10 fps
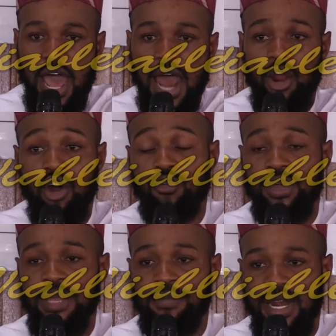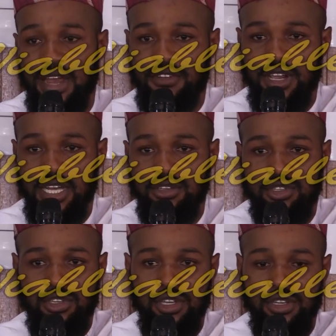along with the Pan-African
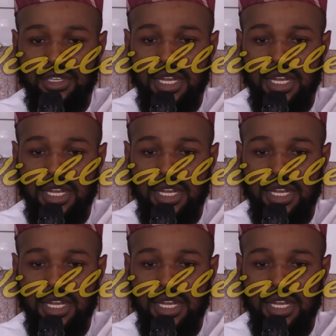Youth Union.